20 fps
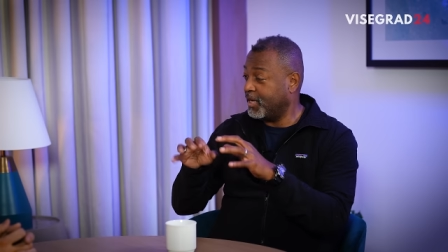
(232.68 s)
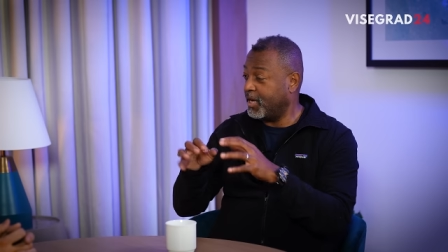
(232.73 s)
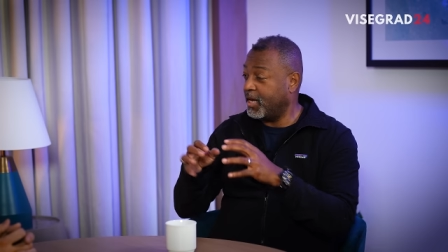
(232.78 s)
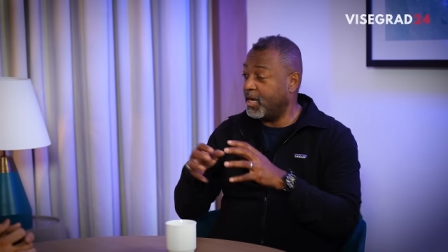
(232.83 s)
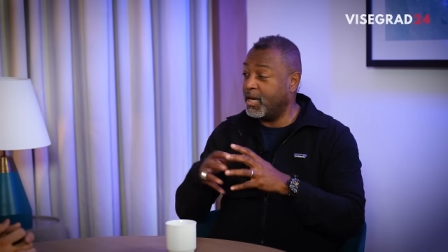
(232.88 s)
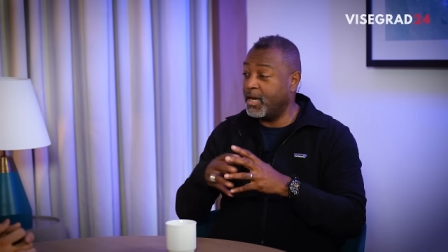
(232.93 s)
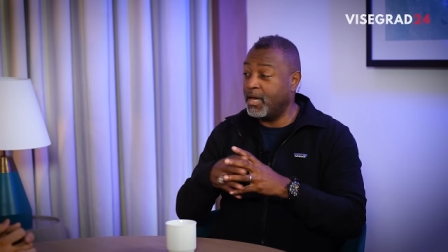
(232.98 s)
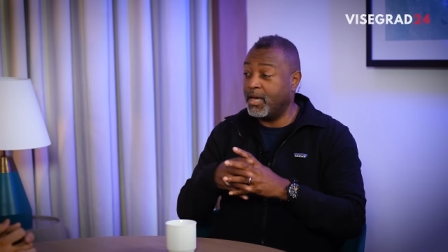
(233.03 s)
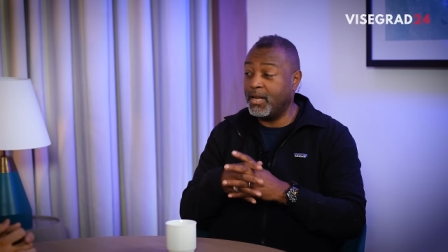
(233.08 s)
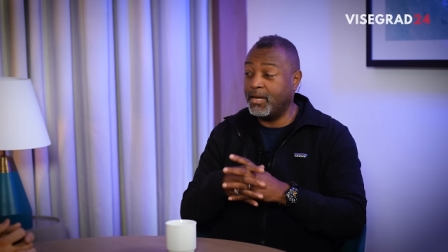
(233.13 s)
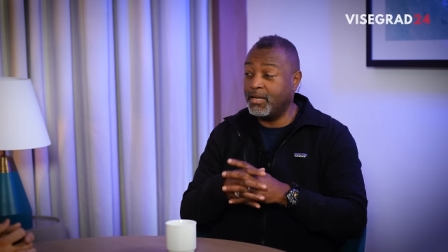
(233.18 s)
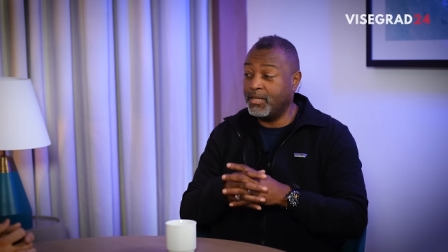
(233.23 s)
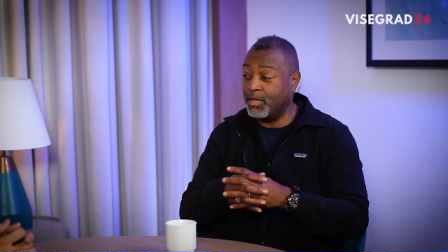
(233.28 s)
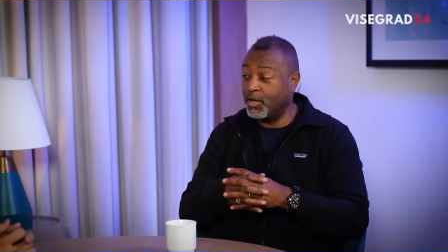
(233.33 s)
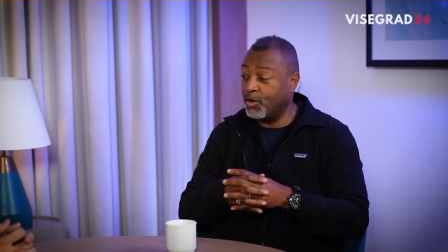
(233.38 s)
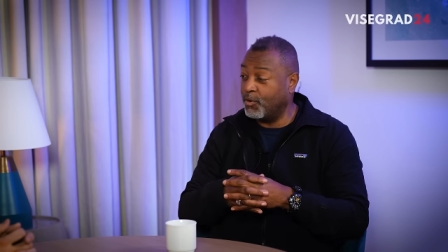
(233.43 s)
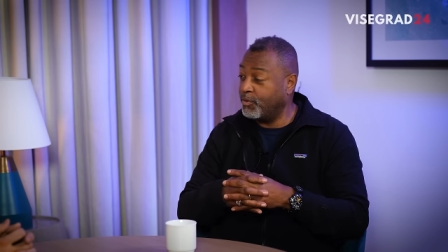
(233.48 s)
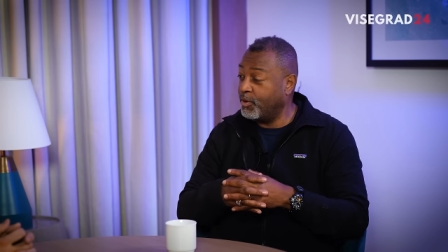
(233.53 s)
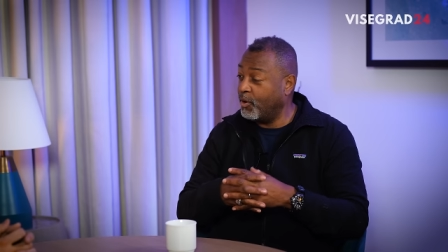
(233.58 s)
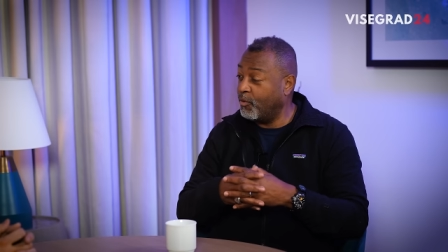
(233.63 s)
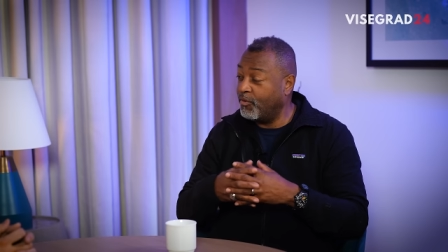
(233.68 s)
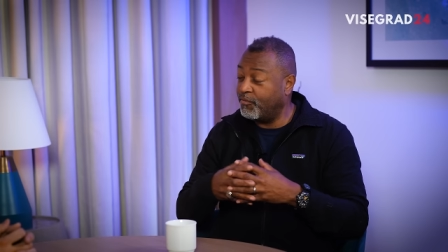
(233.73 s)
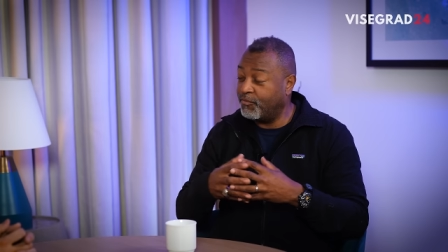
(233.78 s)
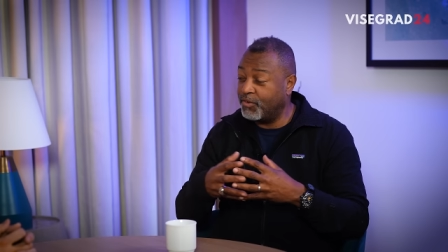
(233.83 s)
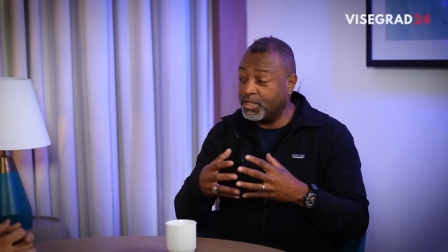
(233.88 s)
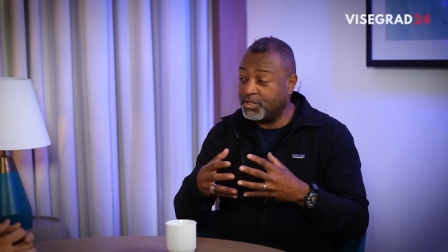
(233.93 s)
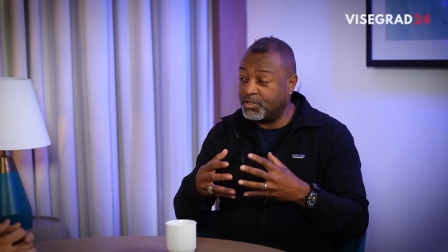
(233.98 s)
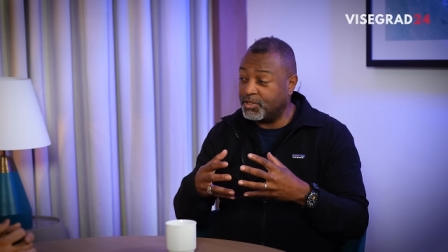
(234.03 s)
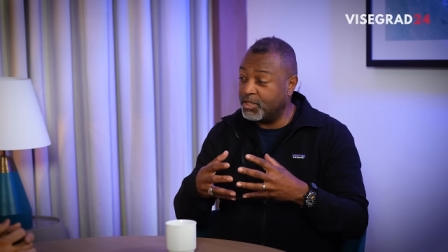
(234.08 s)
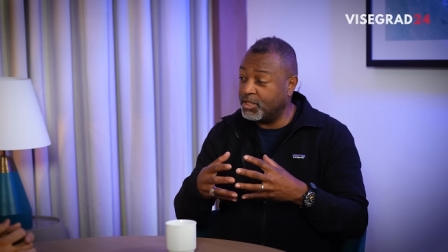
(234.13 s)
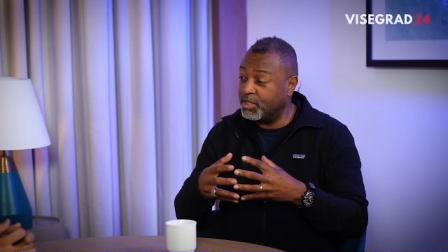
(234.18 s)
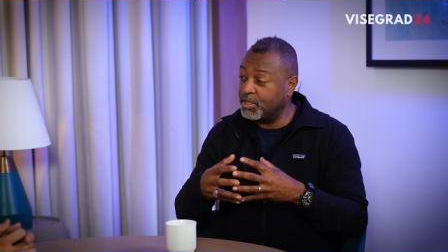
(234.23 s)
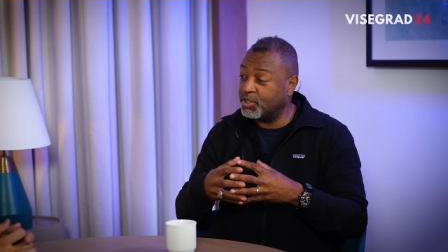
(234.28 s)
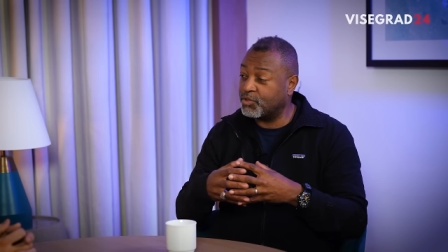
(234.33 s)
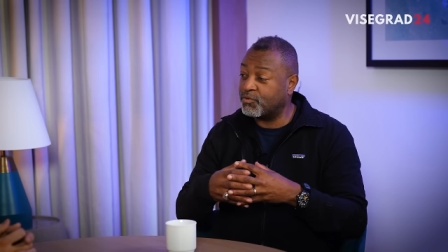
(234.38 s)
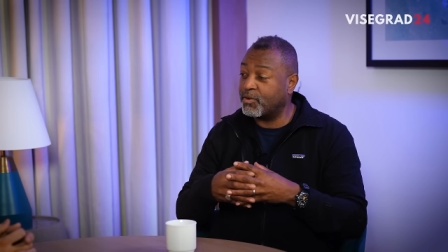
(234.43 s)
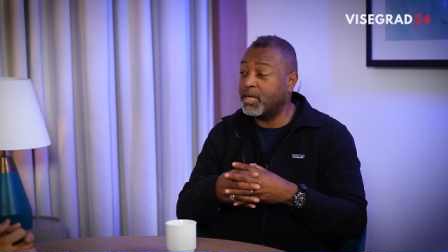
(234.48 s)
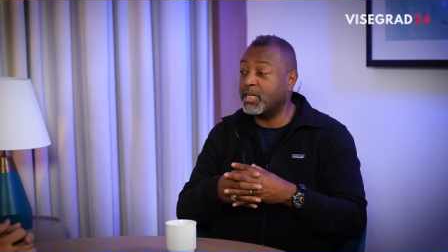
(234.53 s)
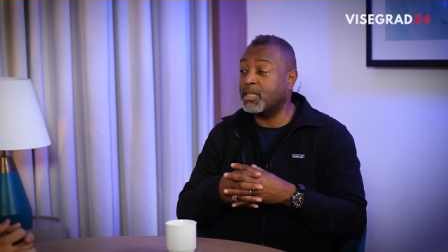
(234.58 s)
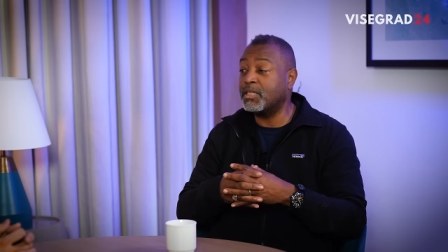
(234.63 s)
And, you know, no offense to the
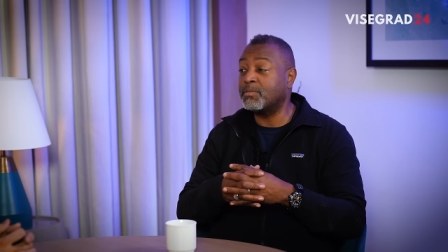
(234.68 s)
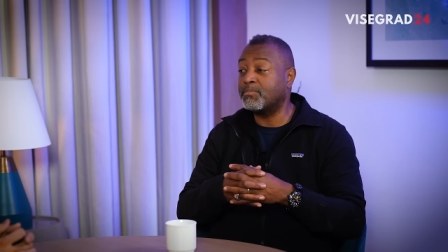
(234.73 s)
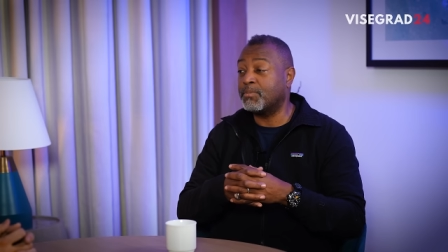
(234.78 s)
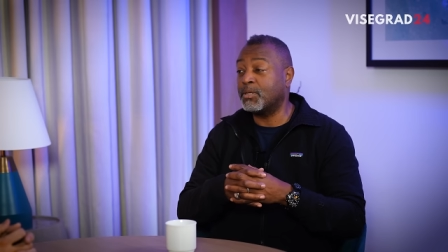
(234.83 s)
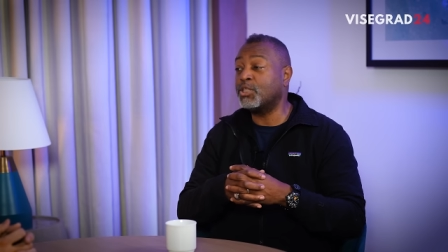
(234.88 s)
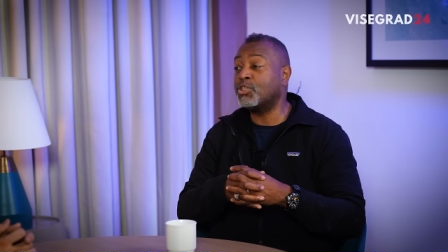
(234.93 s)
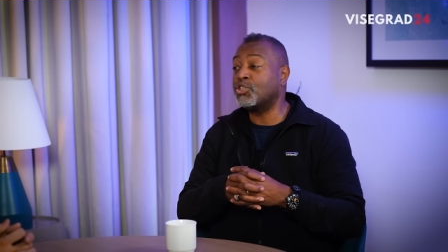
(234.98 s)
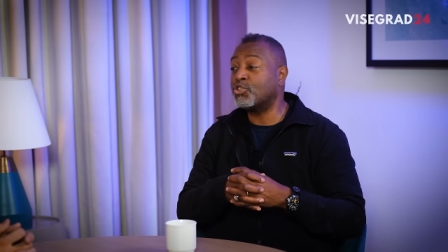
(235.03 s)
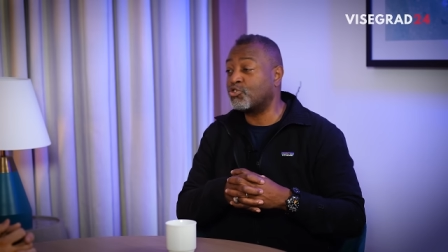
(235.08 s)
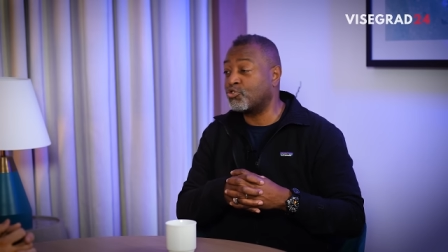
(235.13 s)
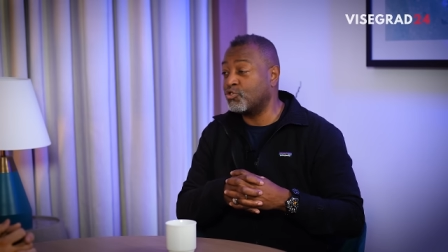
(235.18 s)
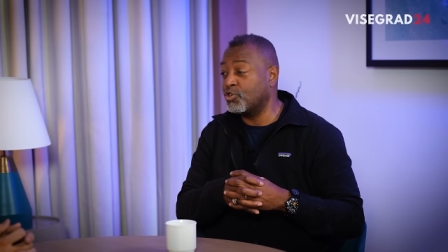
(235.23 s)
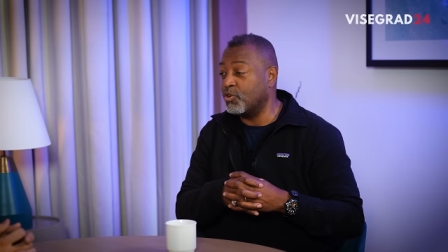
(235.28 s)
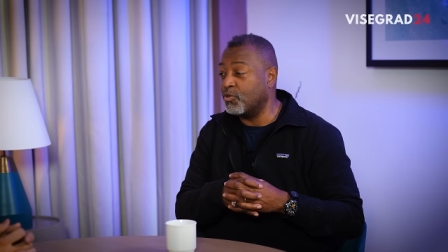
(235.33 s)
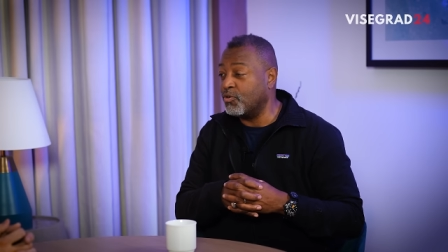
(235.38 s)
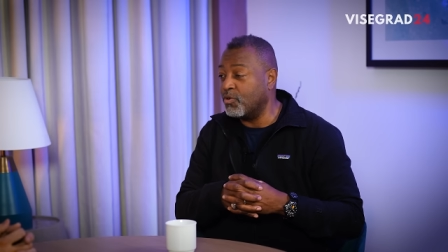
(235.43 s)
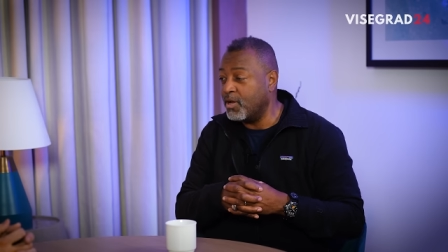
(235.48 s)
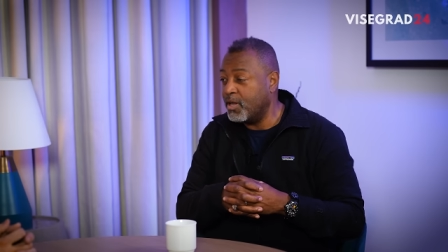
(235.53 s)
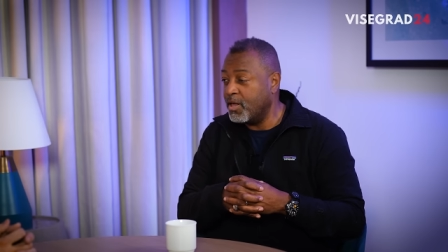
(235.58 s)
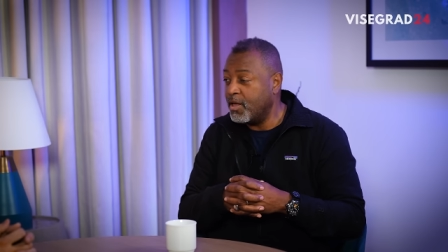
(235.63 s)
Israelis, but it's true.